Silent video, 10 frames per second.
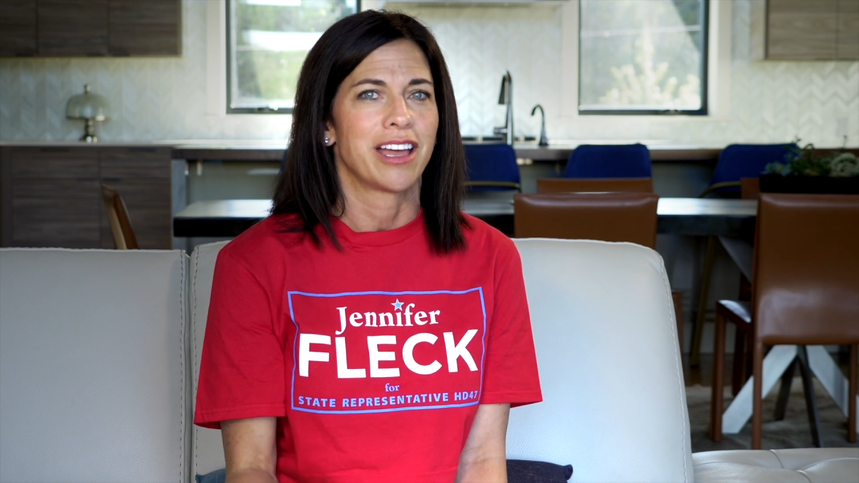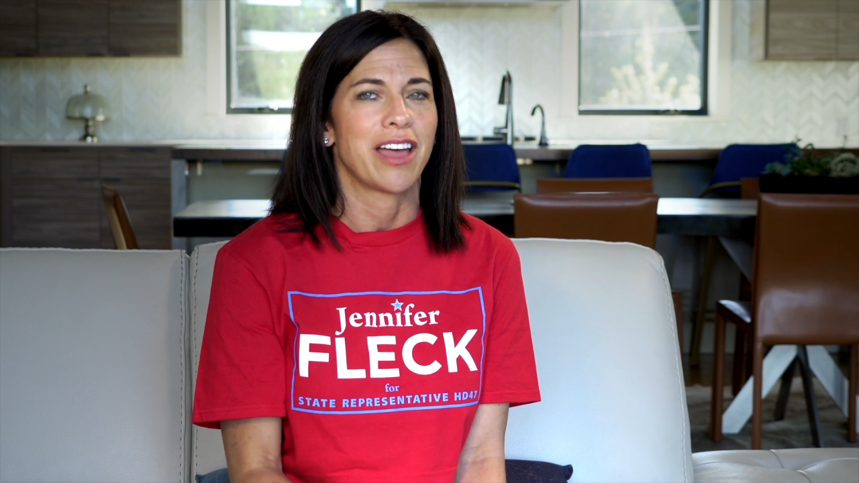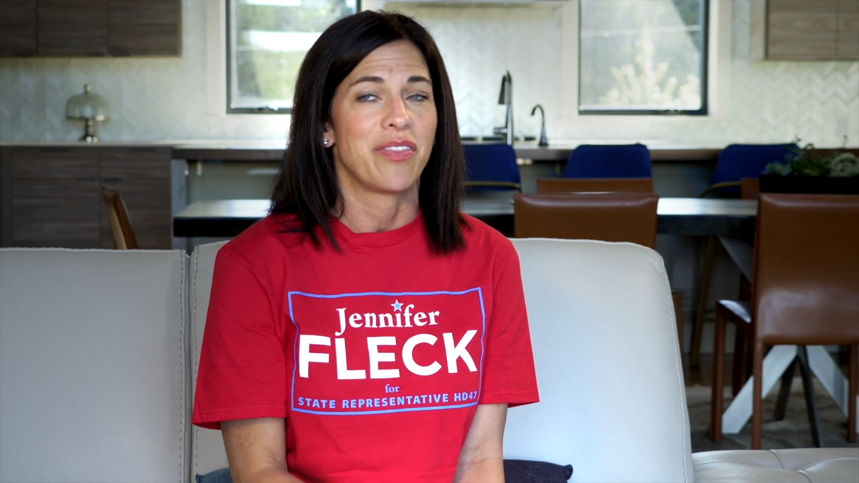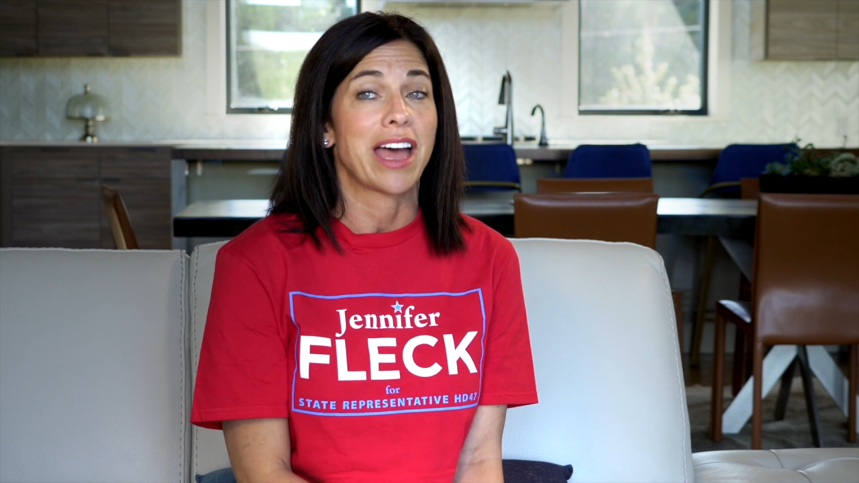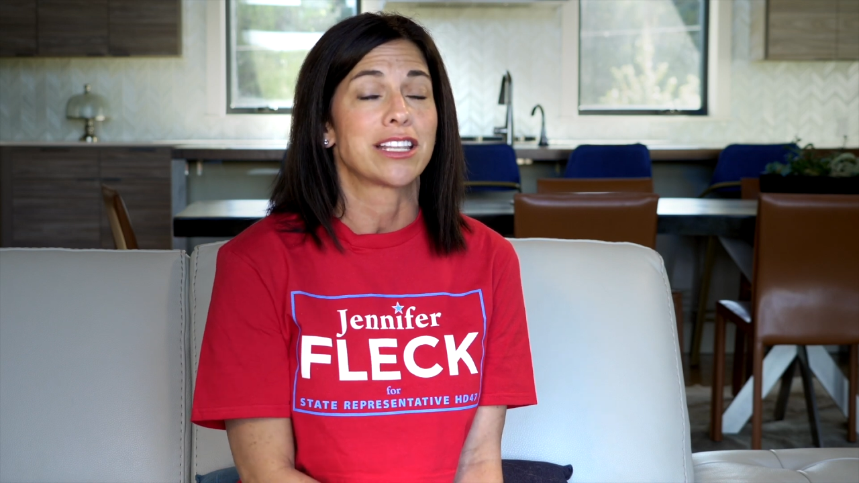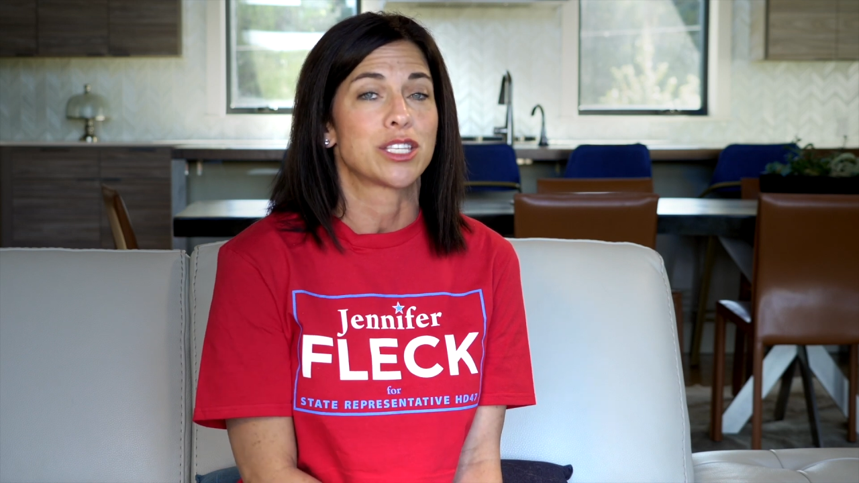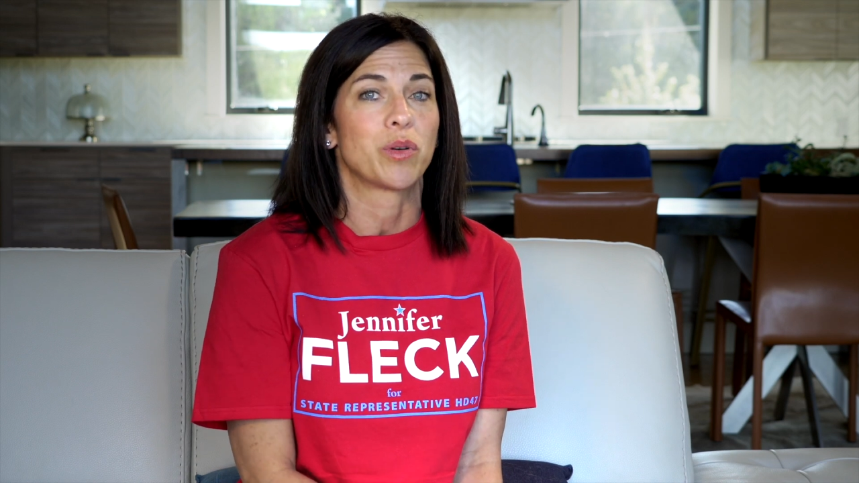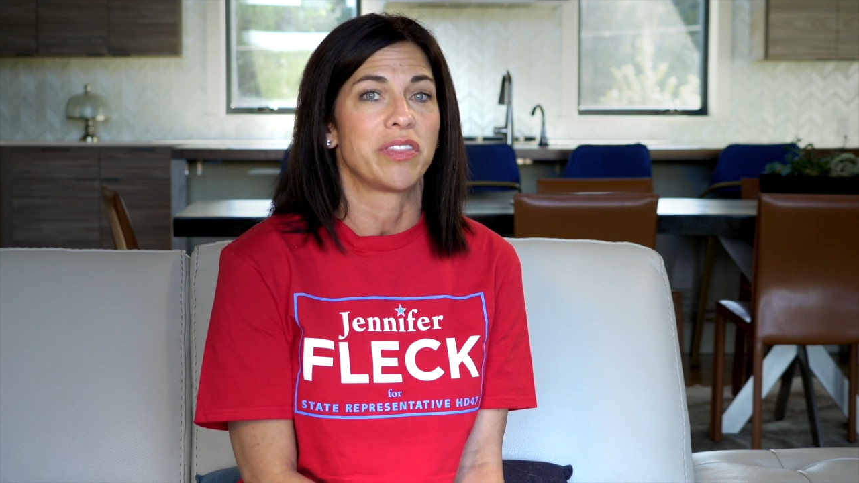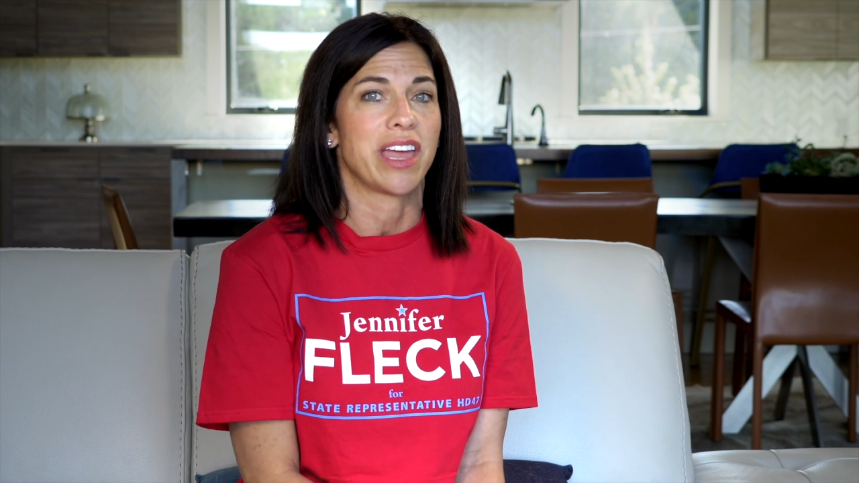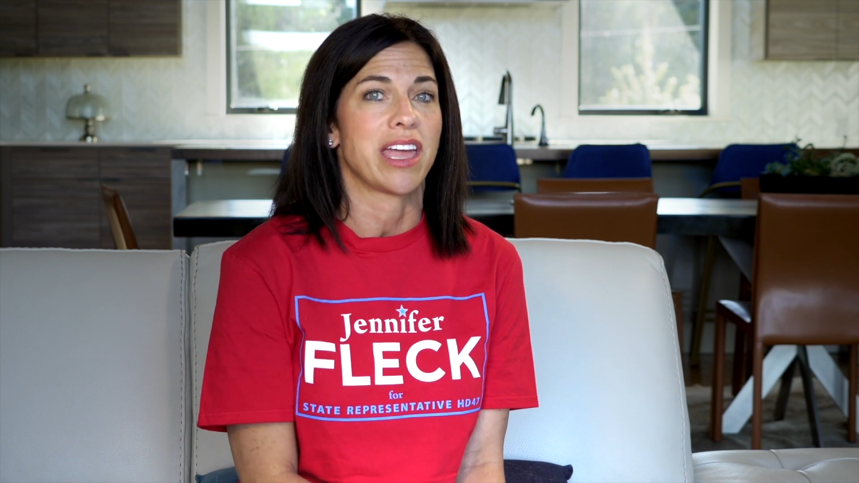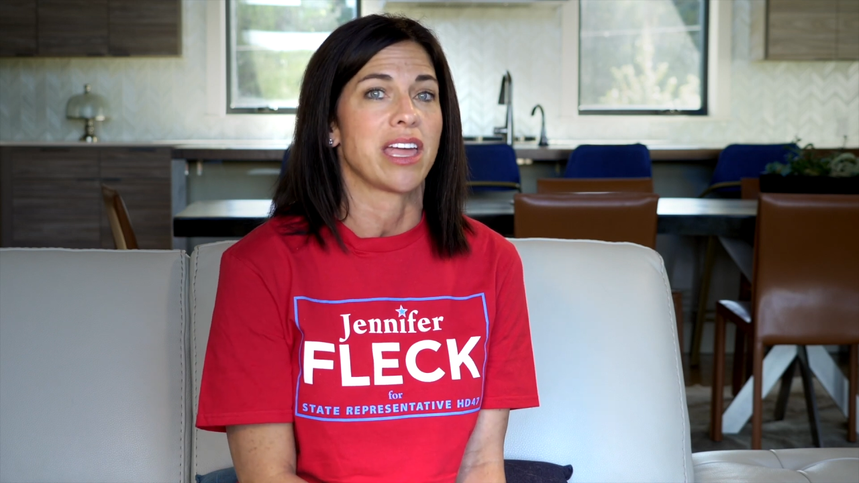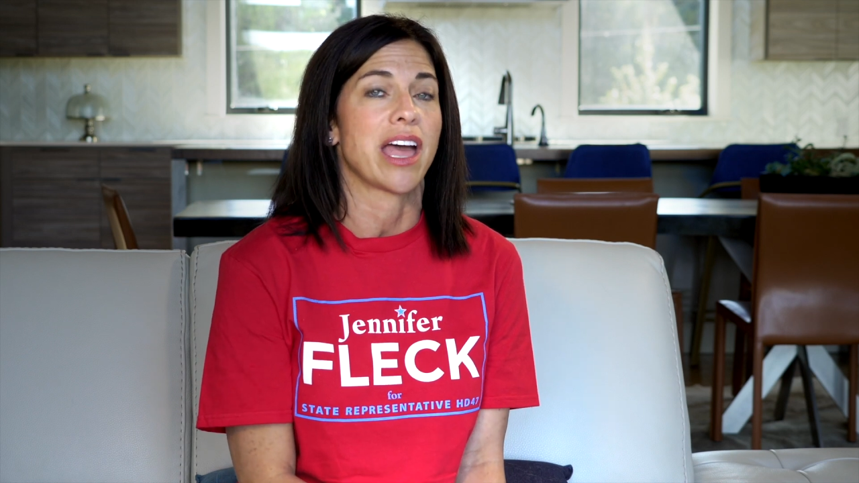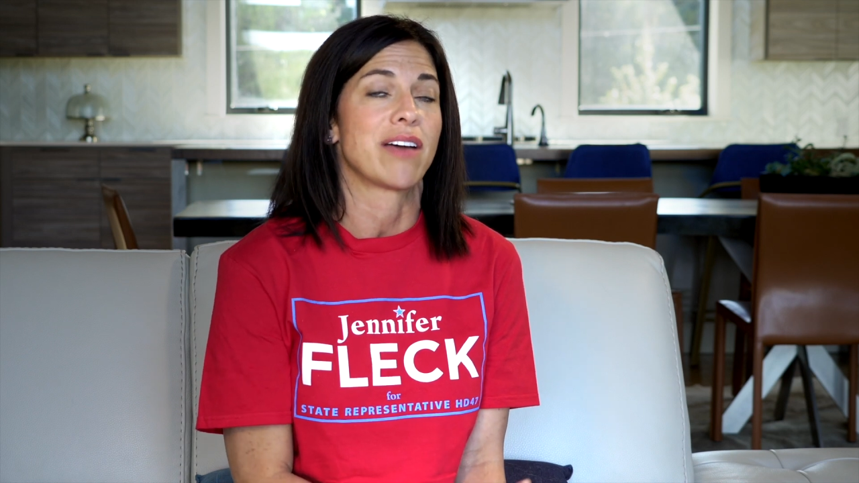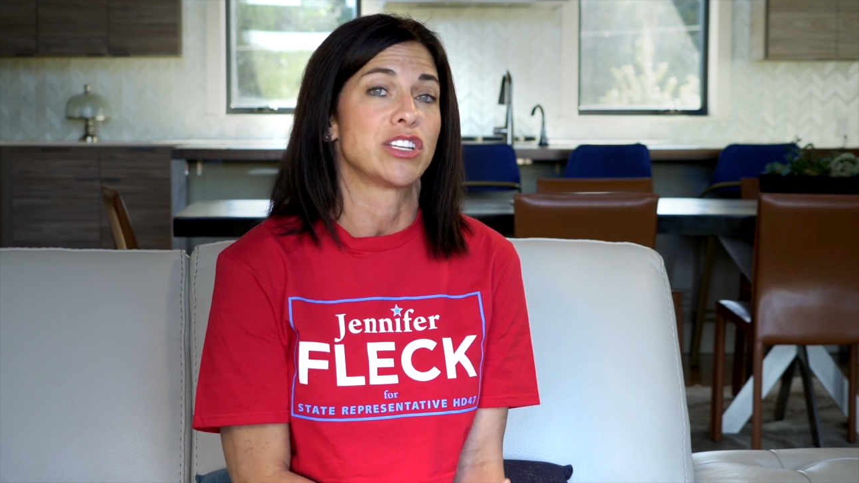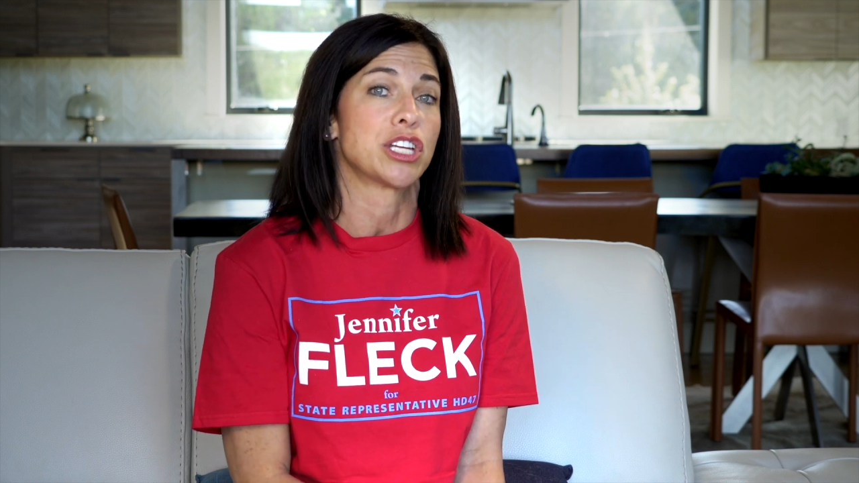And that's what they
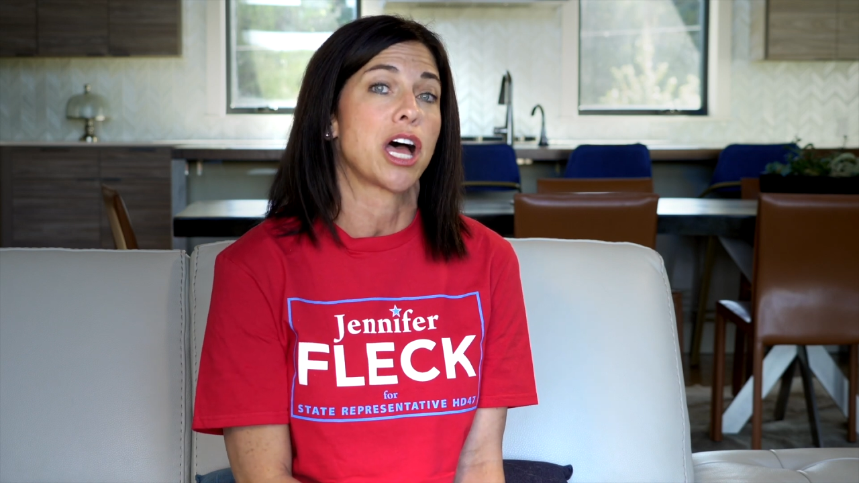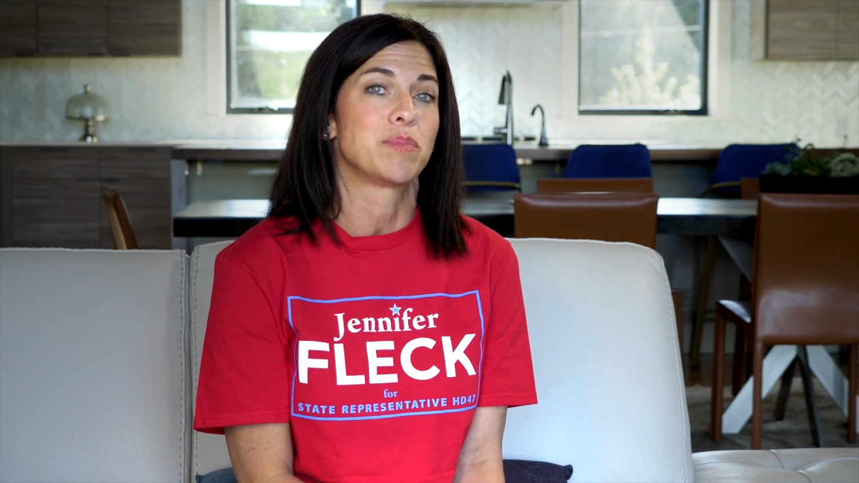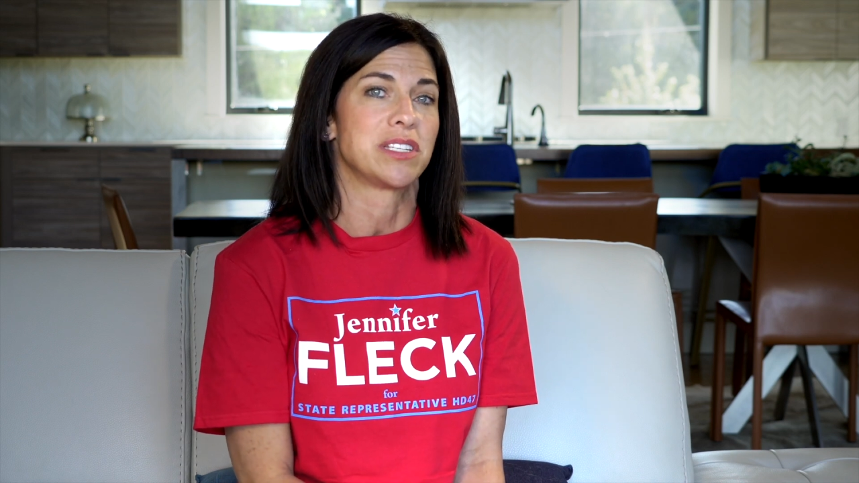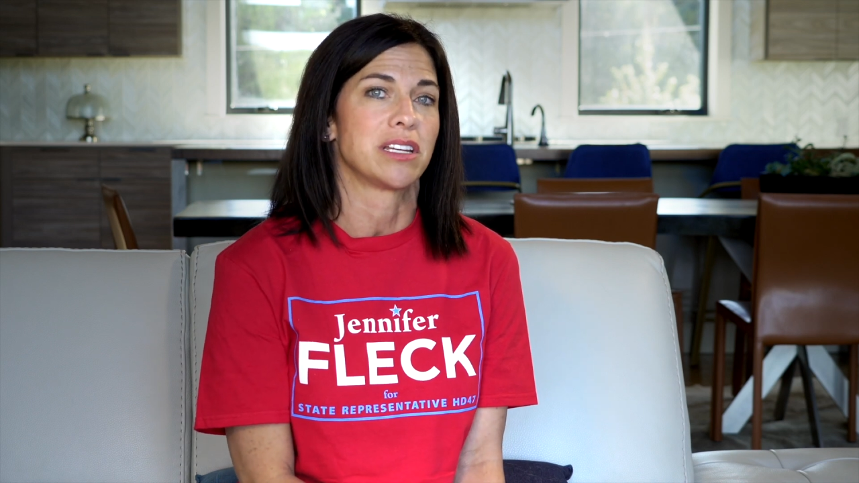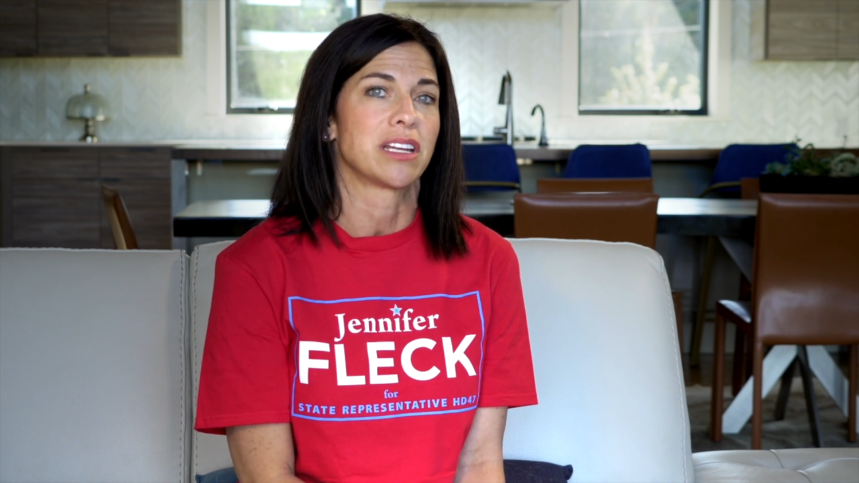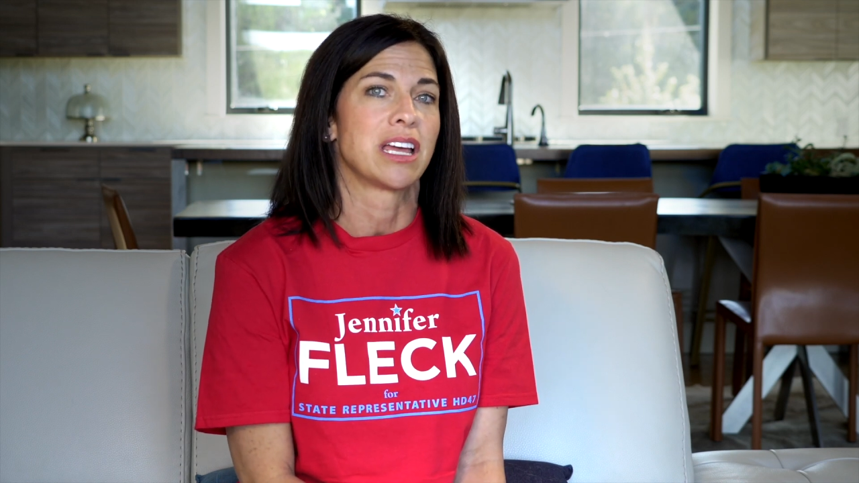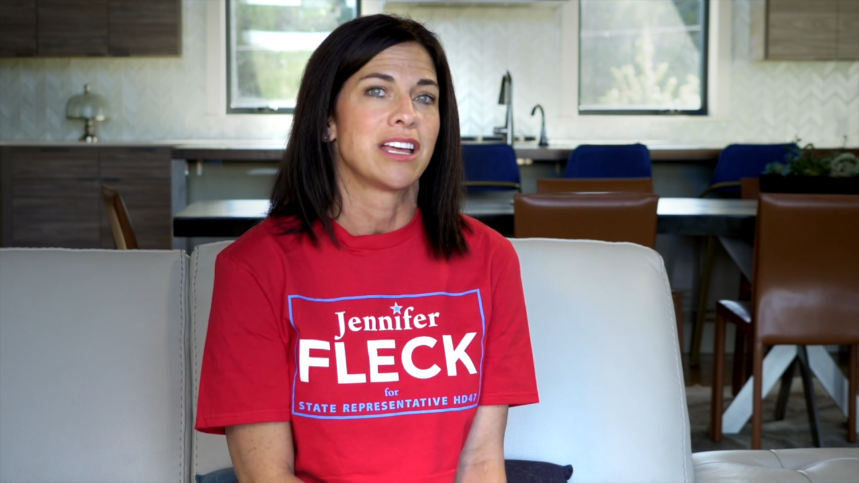have adopted